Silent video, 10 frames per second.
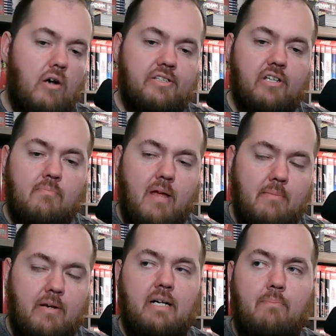
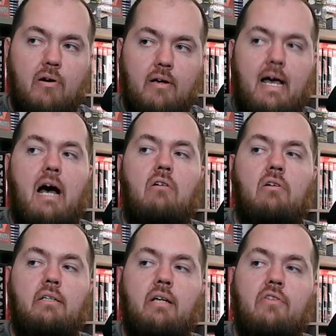maybe gonna put out
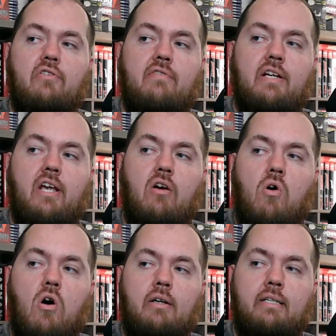another video
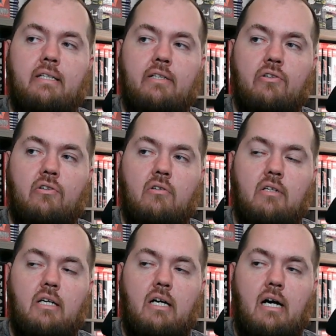on here.
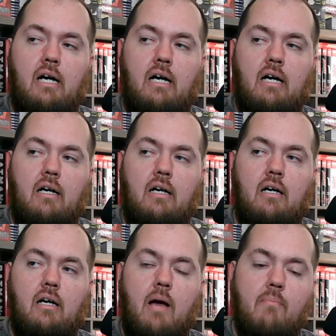I
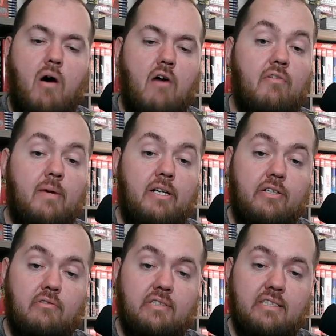bought from a
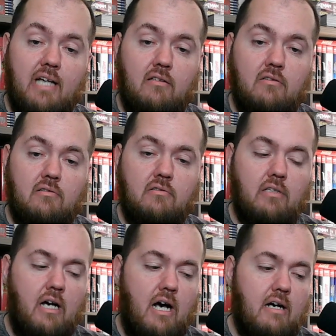new seller,
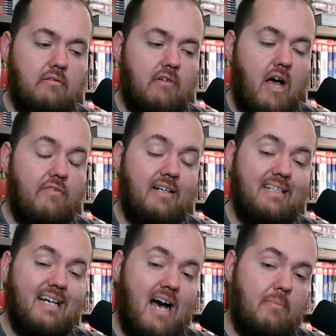Graphite
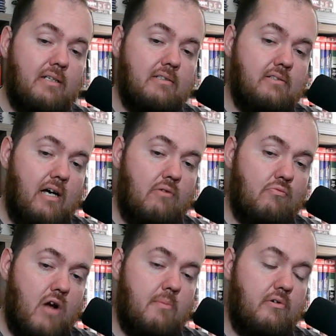Comics,
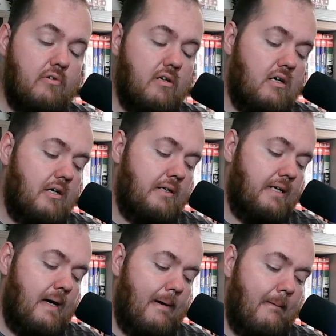Robert
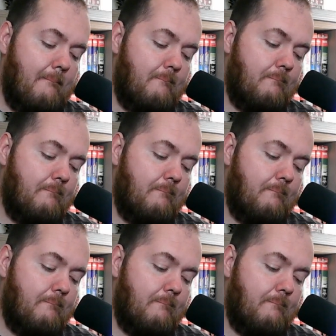on